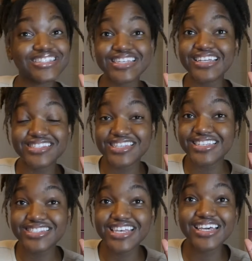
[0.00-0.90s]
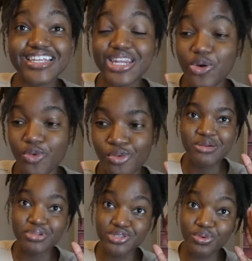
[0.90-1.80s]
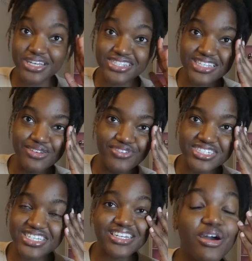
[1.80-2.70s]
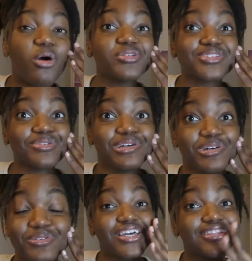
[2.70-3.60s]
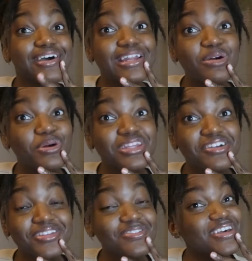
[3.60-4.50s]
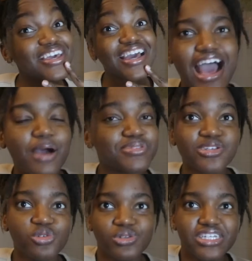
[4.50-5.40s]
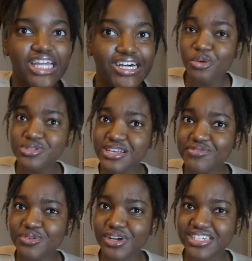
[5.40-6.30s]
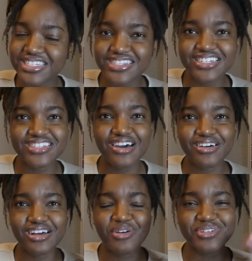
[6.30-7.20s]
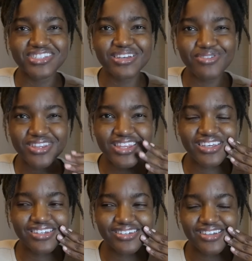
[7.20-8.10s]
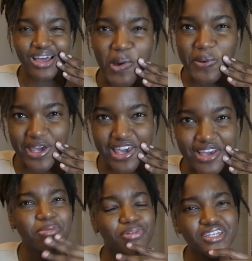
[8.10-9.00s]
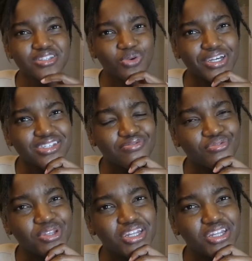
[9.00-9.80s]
sense sensing? No. But do I see the vision? Also no. Do I know what they're doing? Absolutely not. Who's ever run this TikTok account? Is everything okay? Blink twice if you need